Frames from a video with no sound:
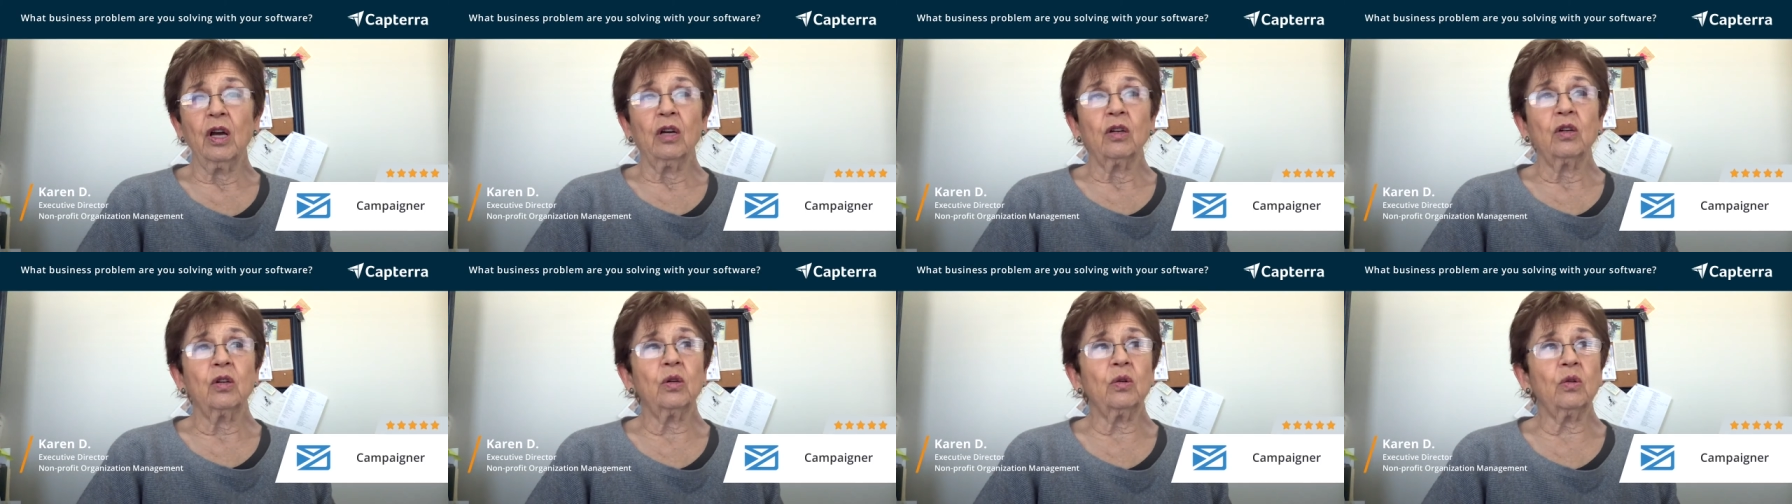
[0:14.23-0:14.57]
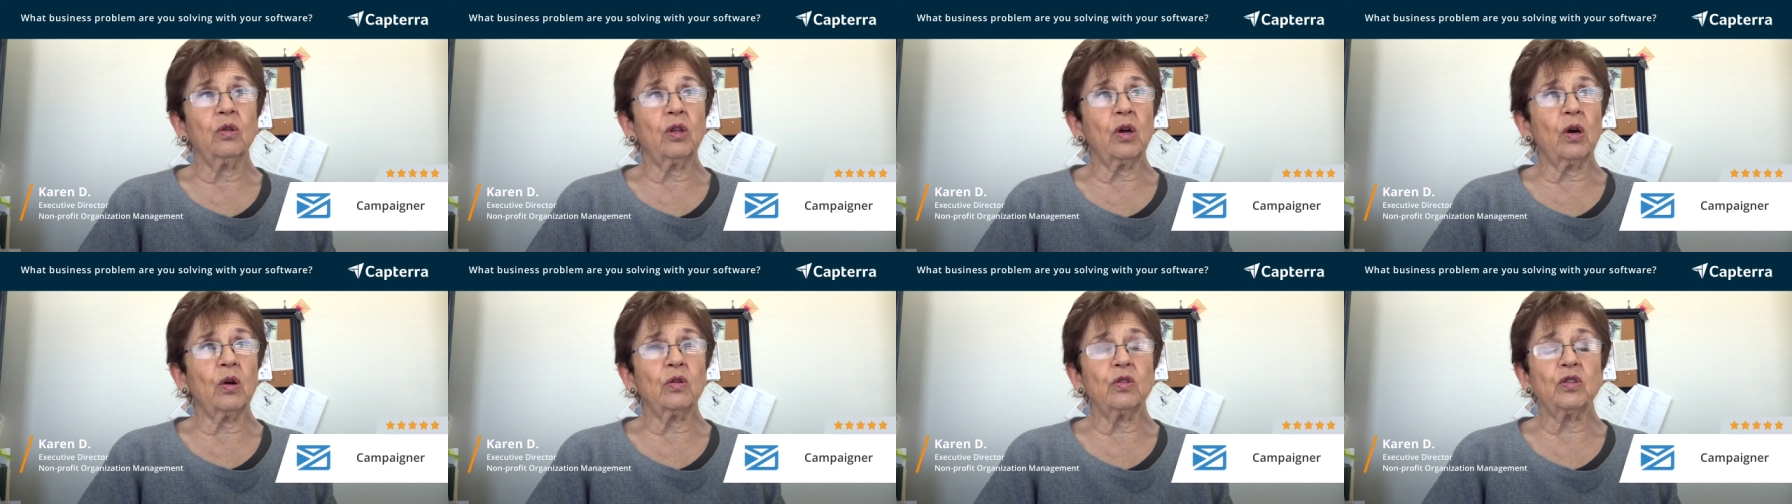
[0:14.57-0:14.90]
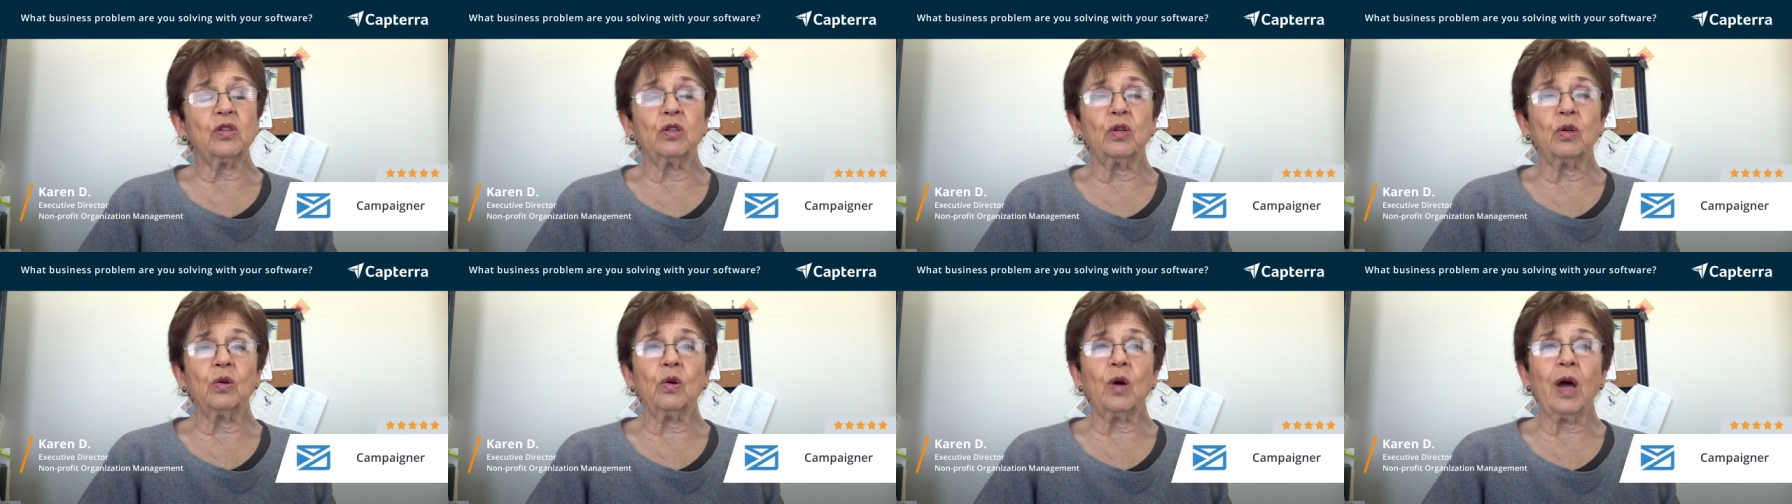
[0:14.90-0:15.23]
to those
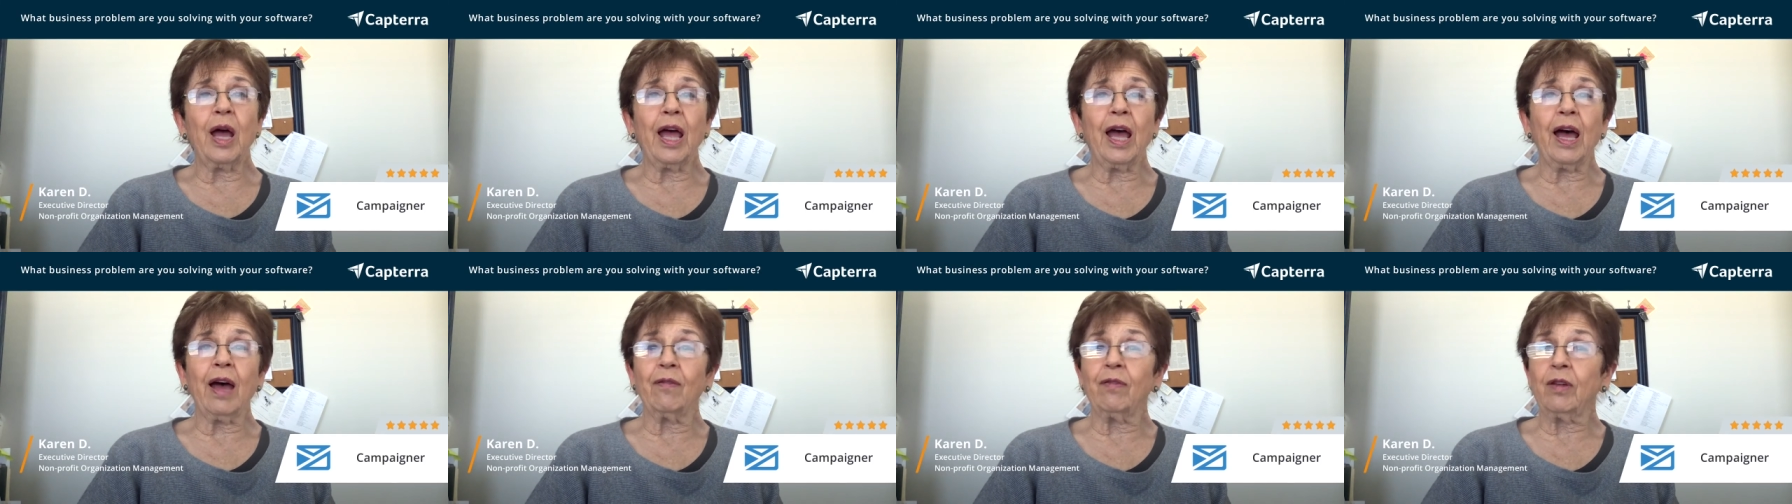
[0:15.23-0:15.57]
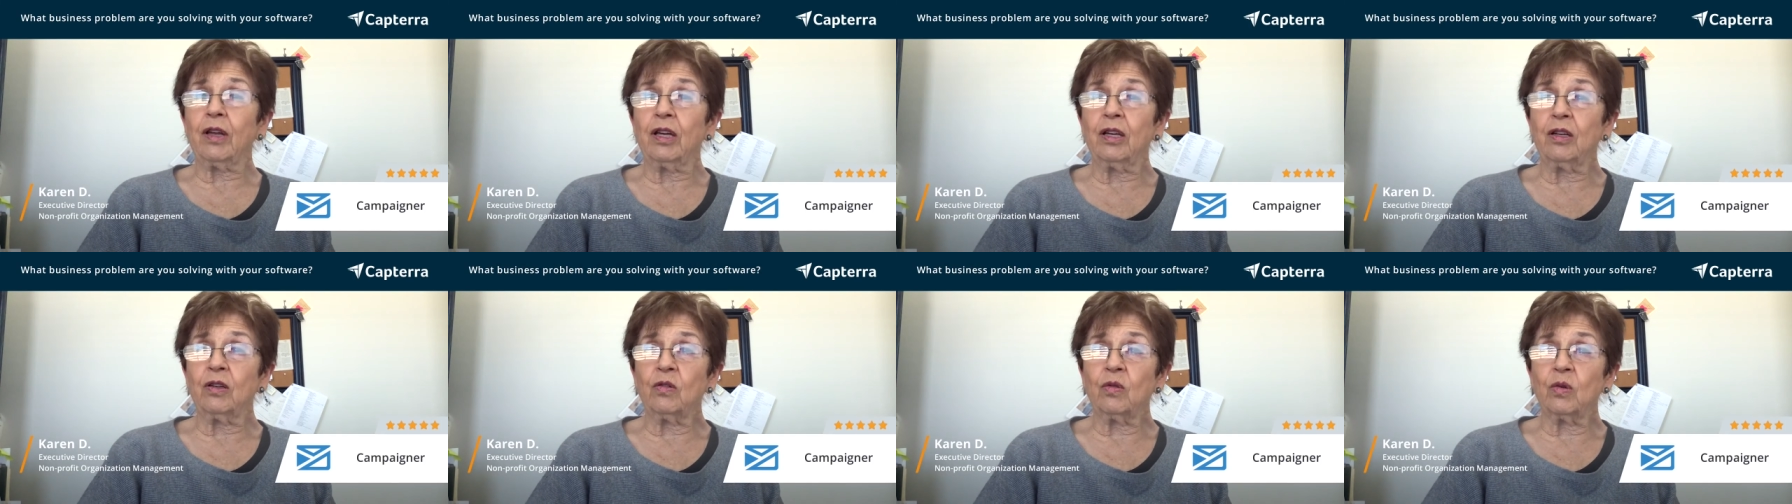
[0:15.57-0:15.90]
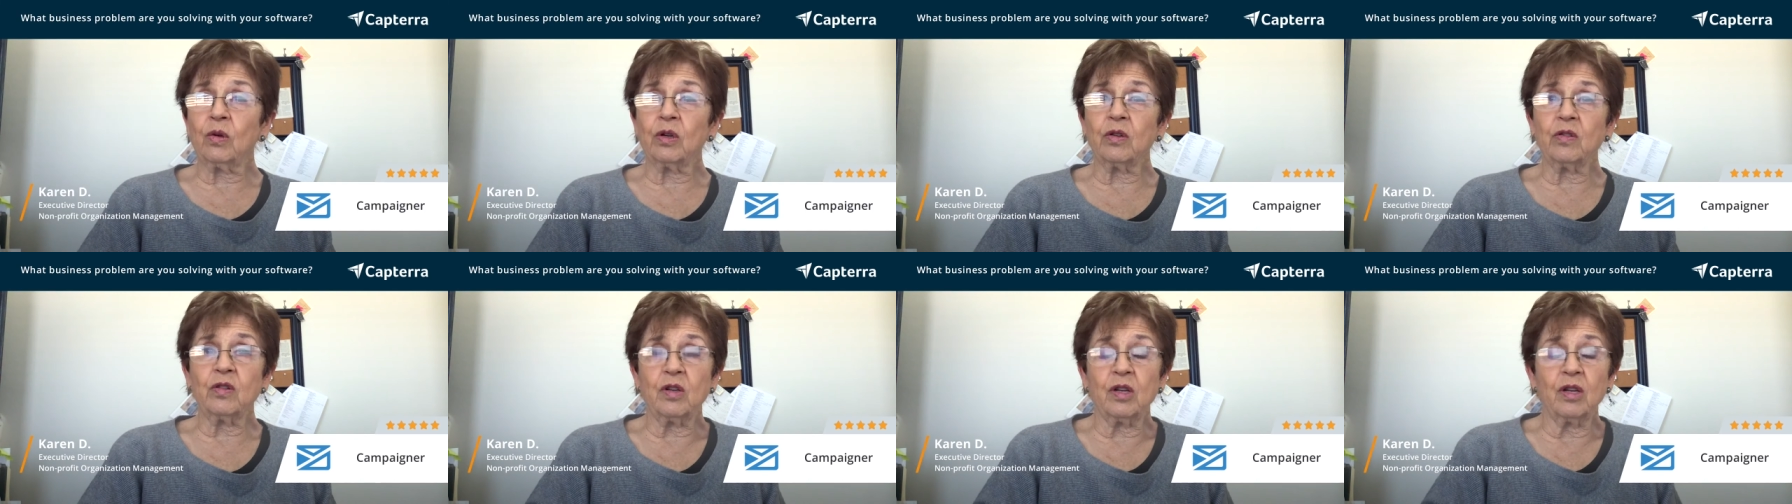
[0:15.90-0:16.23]
who have
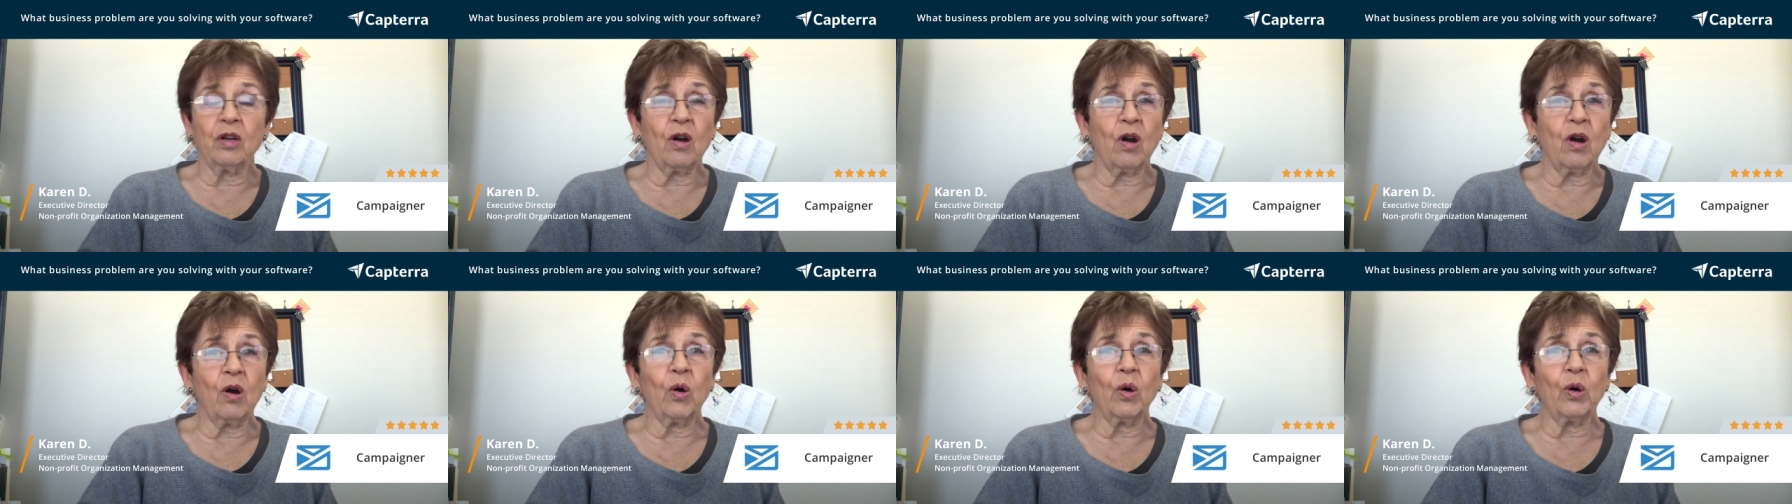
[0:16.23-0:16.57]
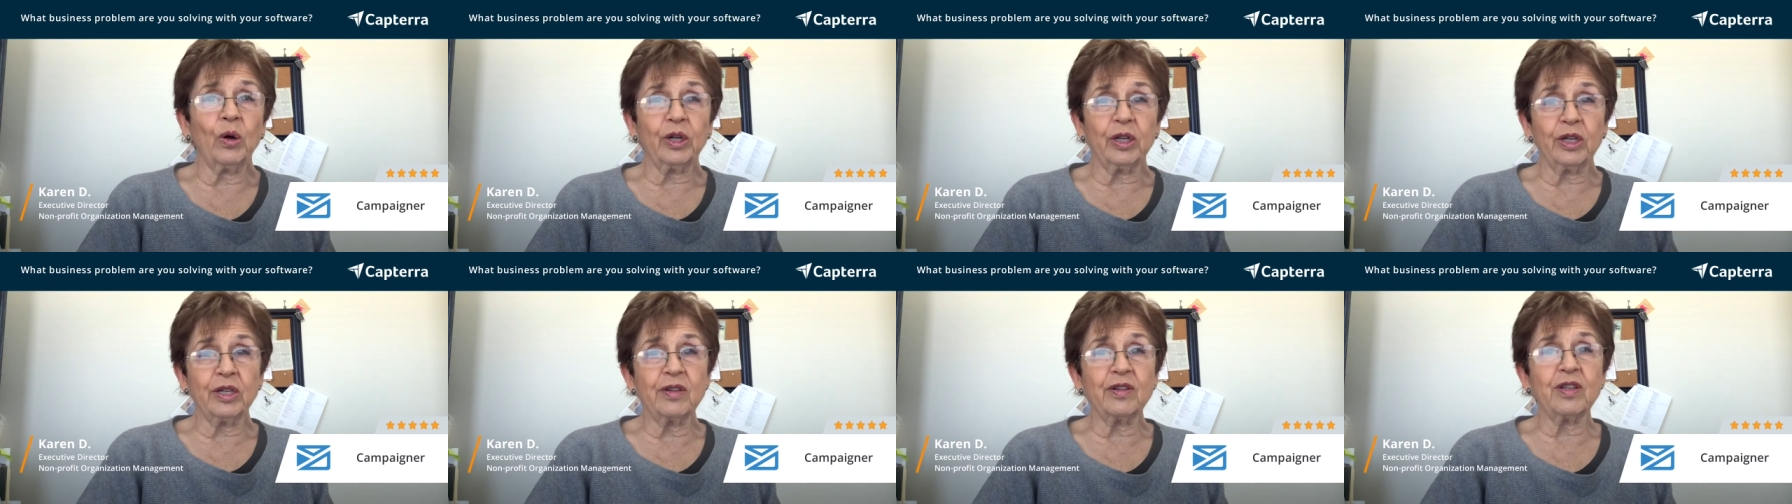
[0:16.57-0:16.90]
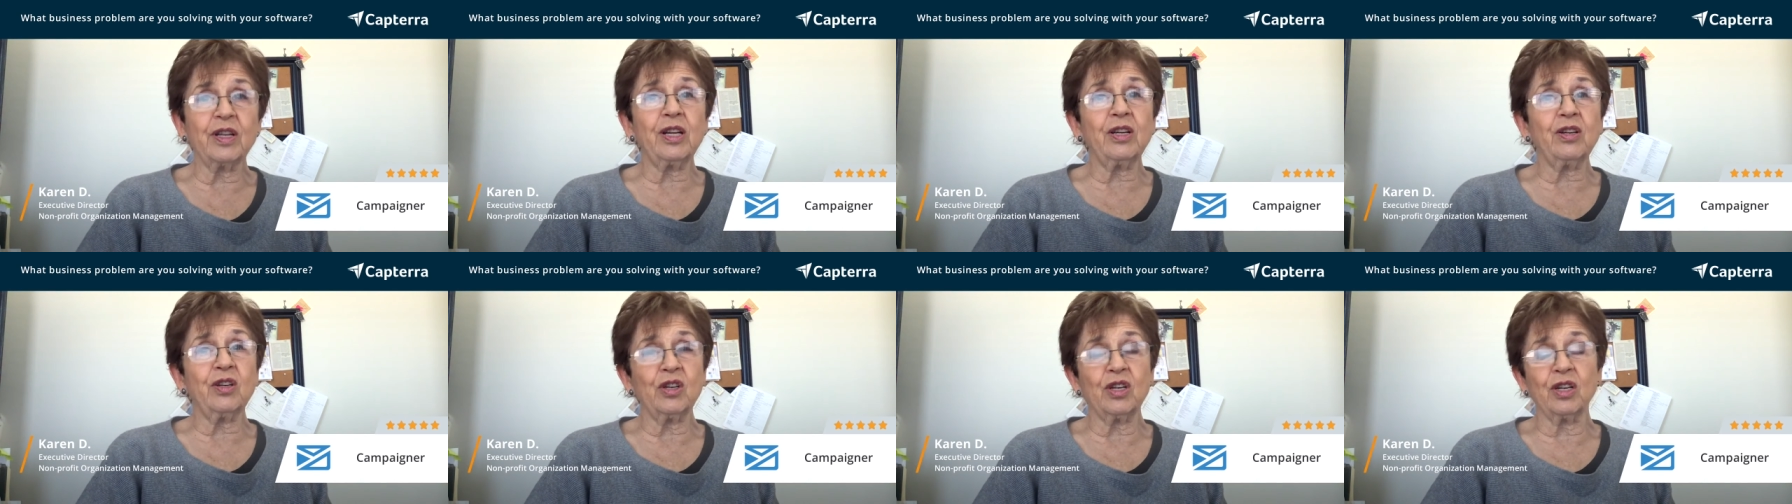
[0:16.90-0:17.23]
interest in our
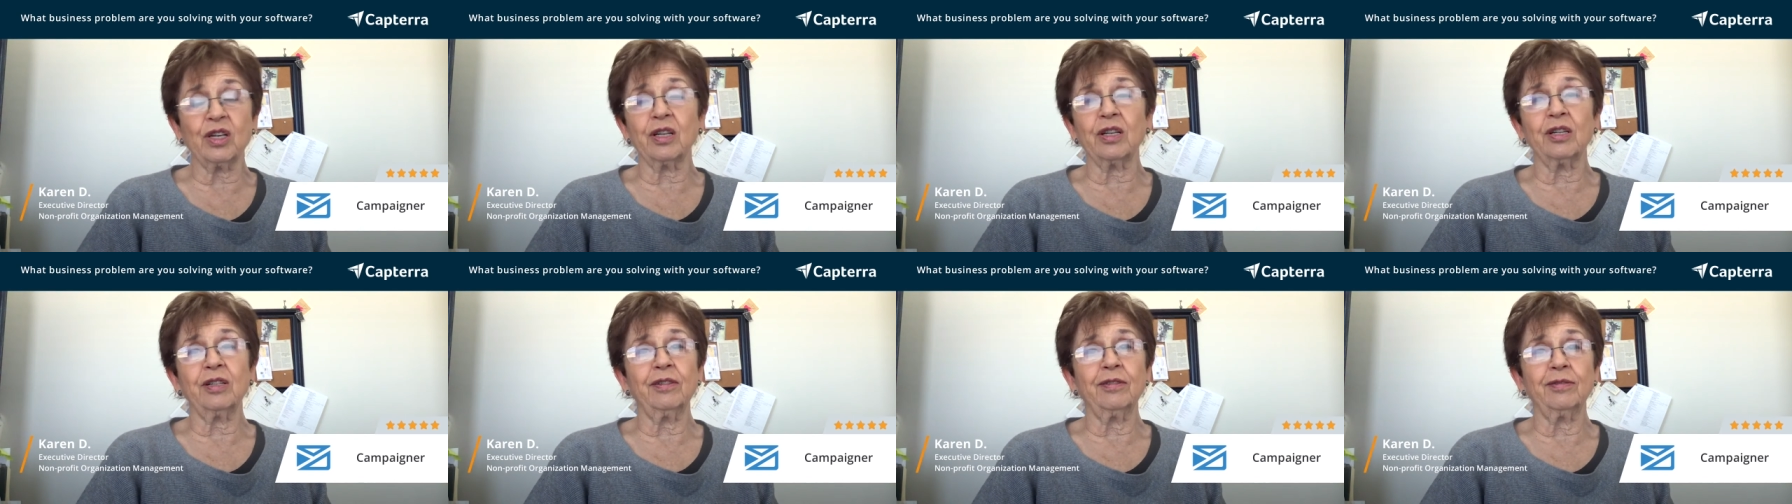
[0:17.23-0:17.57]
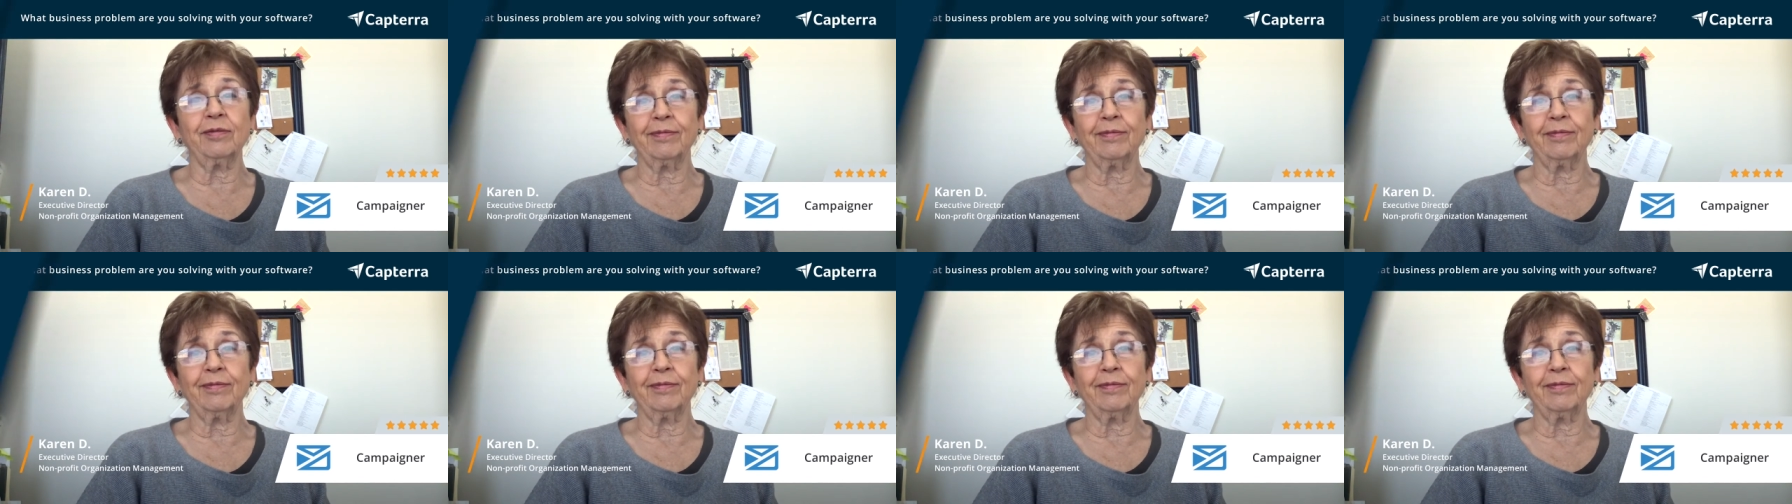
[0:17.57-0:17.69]
organization.